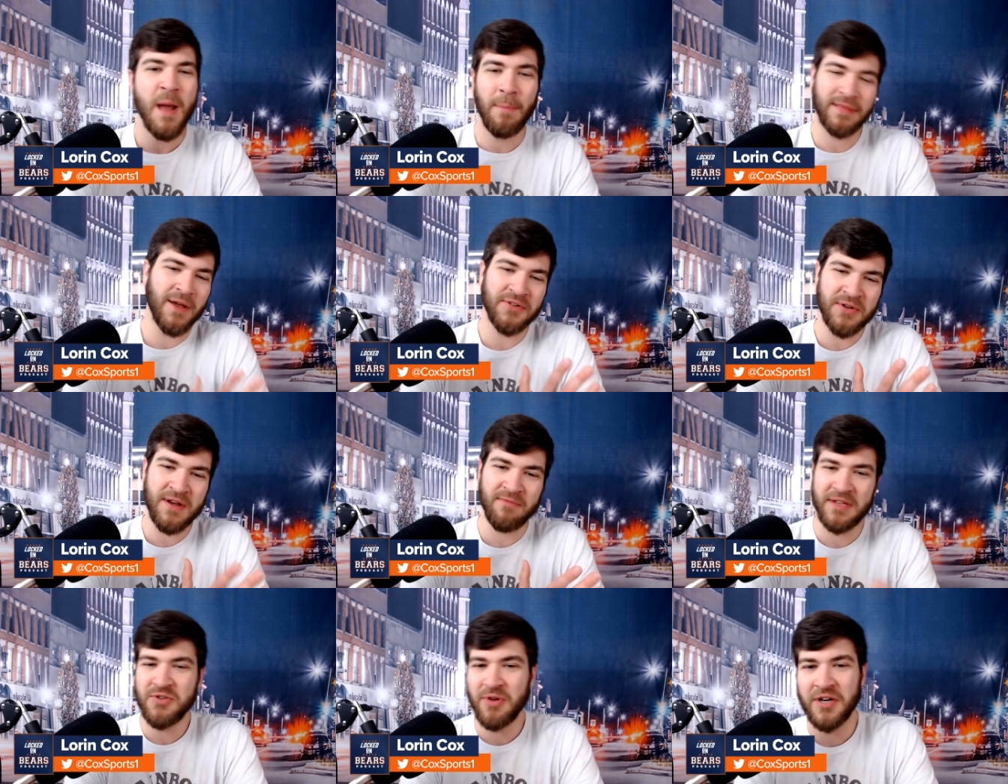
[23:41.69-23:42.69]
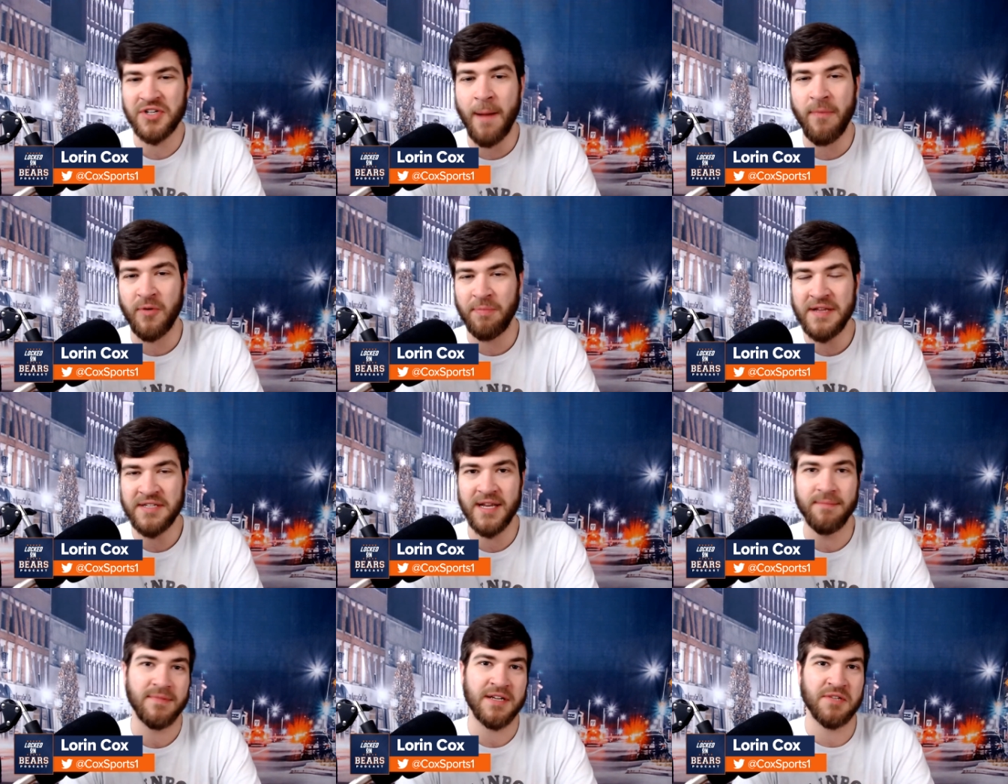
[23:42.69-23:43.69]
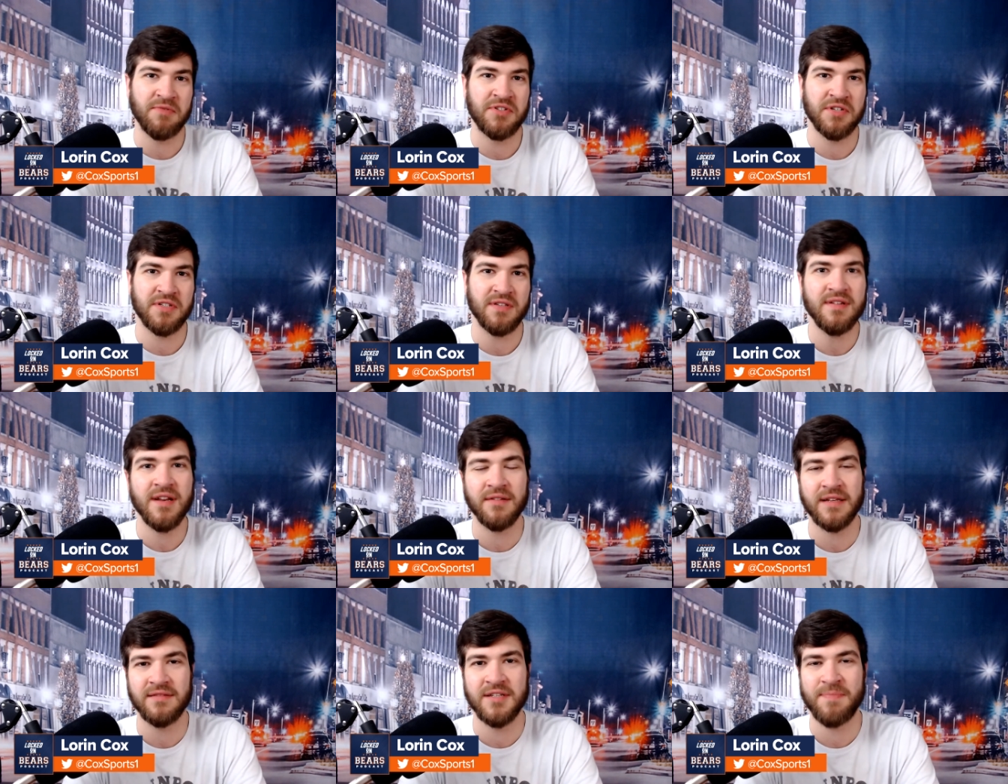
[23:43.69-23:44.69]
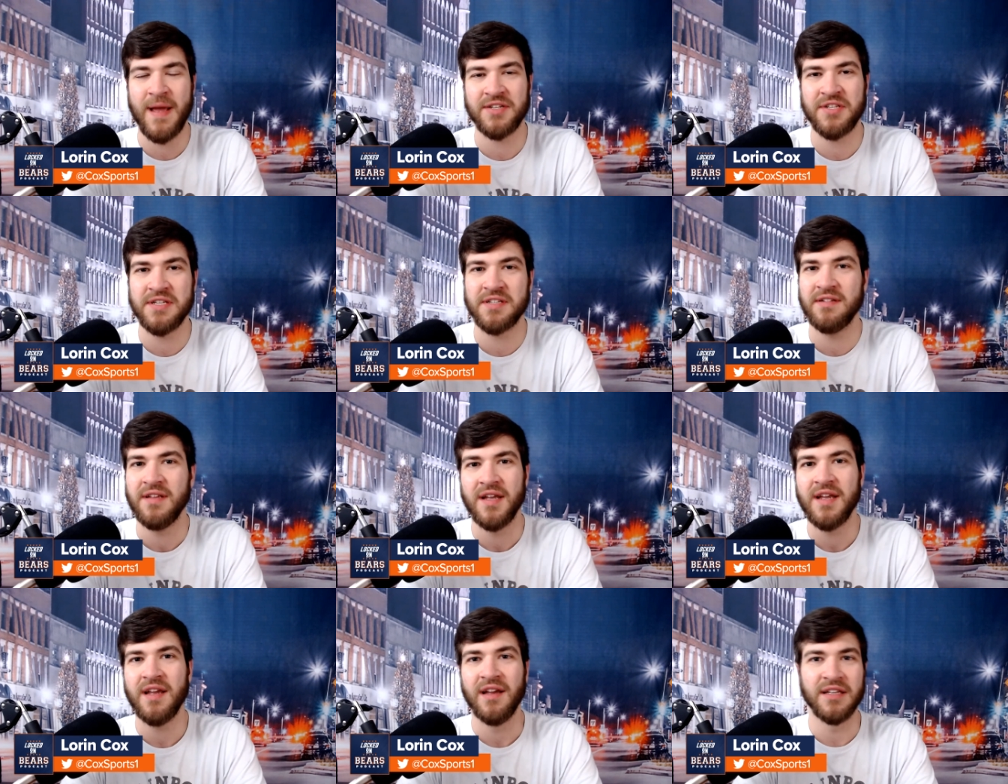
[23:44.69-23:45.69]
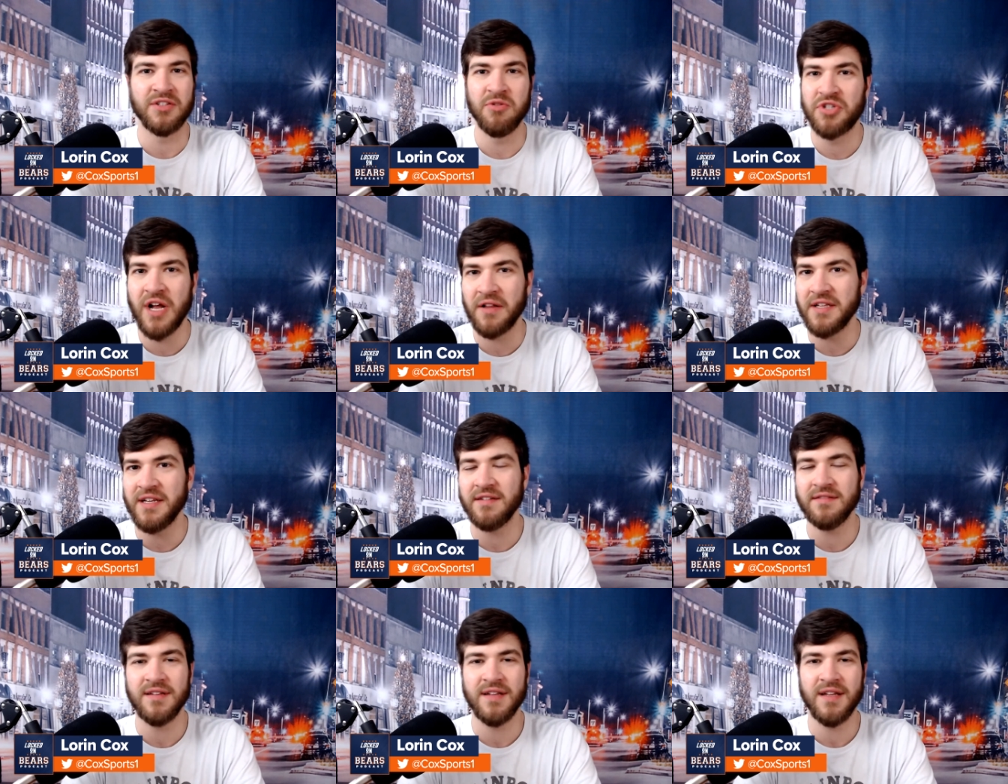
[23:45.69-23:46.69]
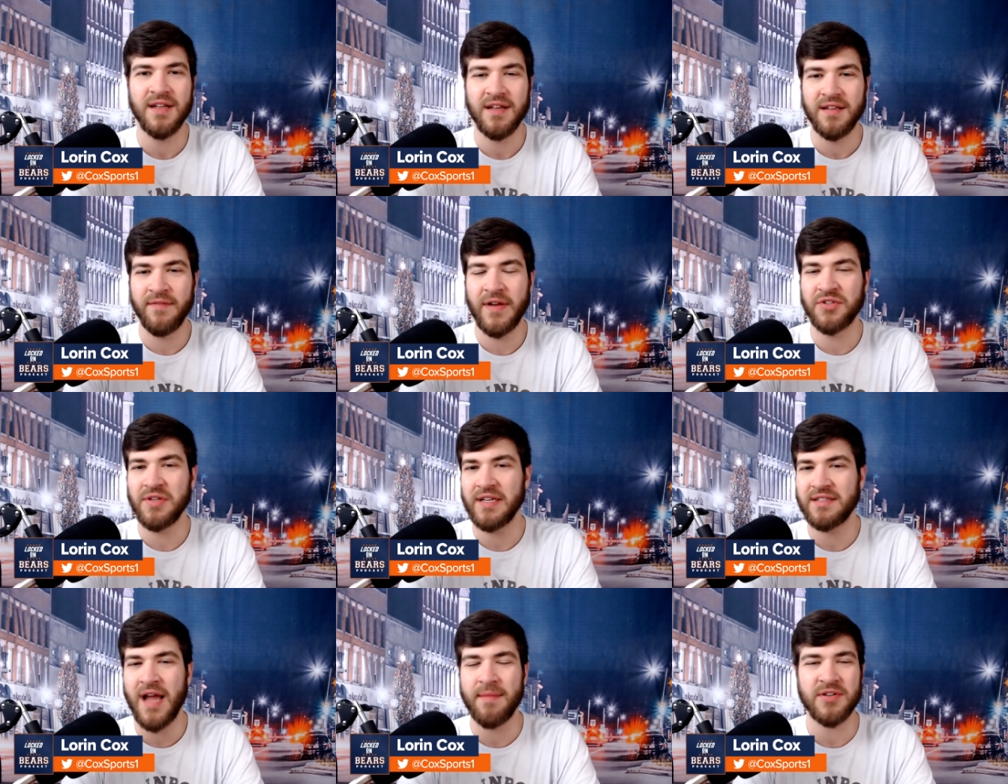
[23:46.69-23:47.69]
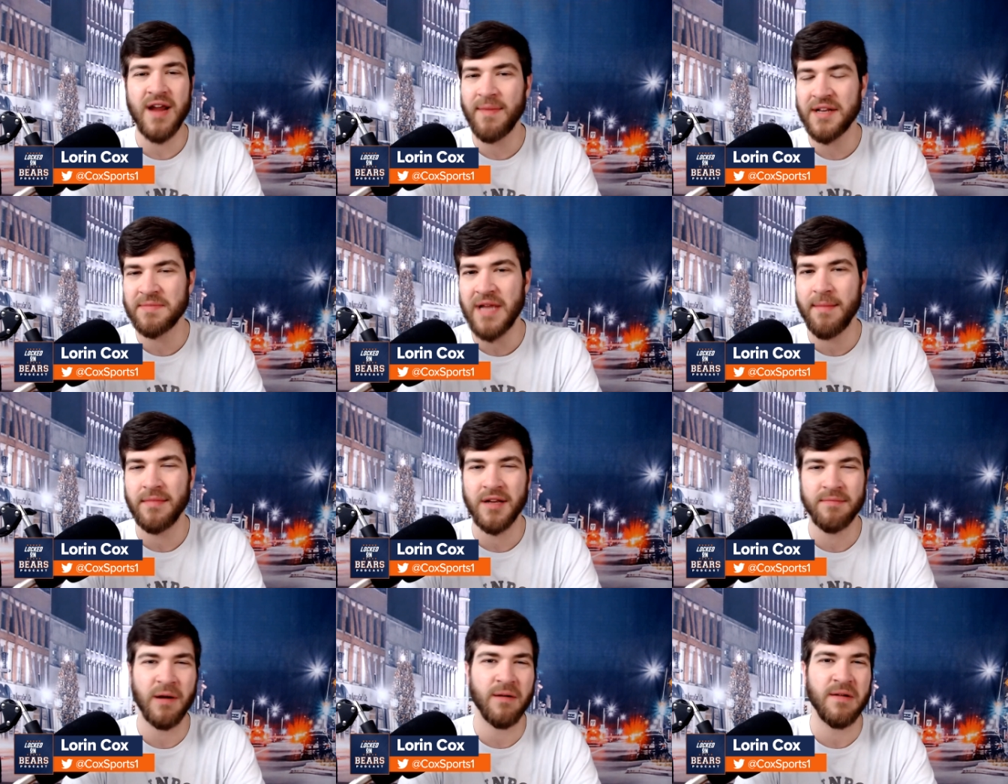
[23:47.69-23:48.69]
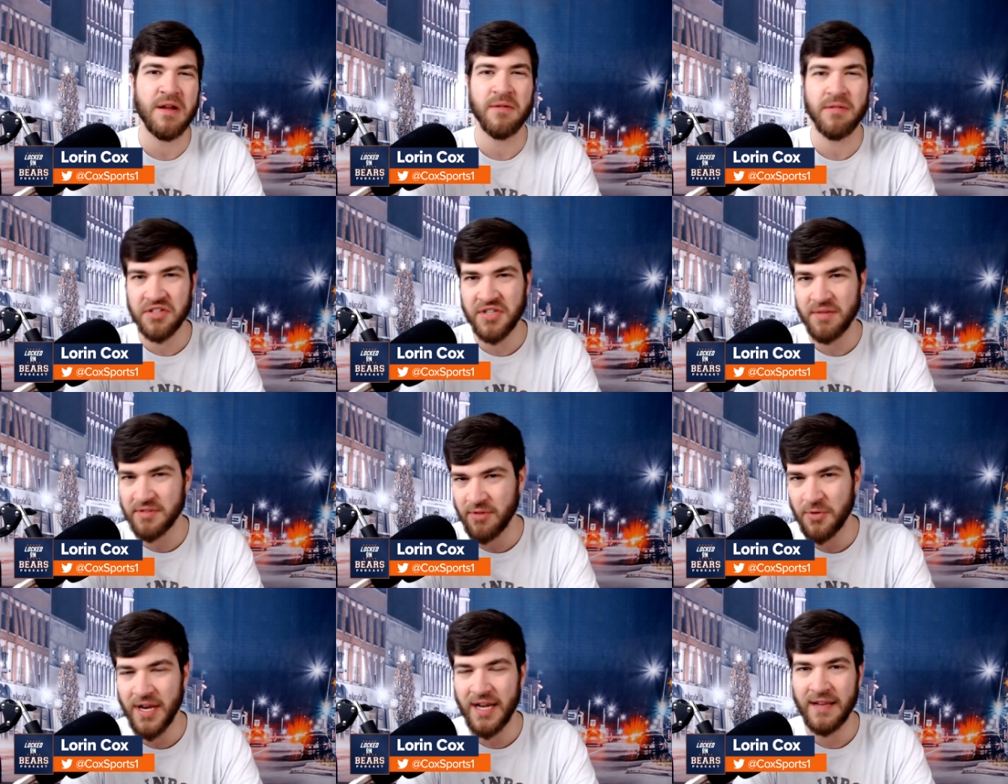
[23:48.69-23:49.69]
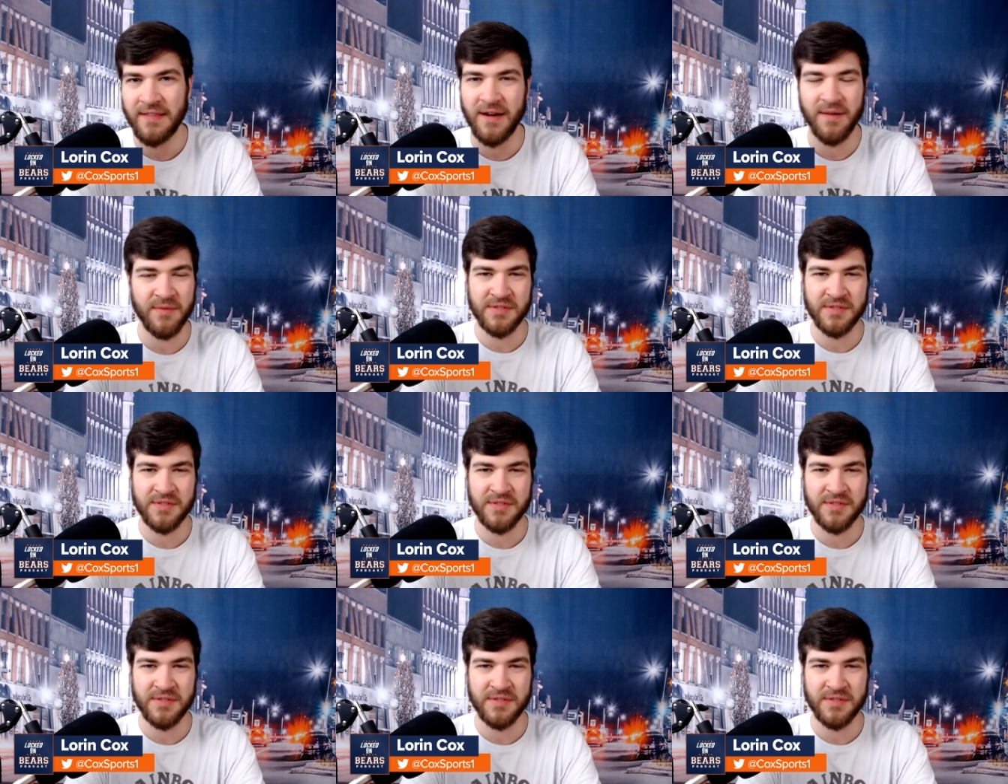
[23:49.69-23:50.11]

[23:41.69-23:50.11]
But they also didn't really do a good job of replacing him because it was just, you know, like this past season, like Duke Shelley and eventually like Thomas Graham got some time in there. Marquis Christian was rotating in there.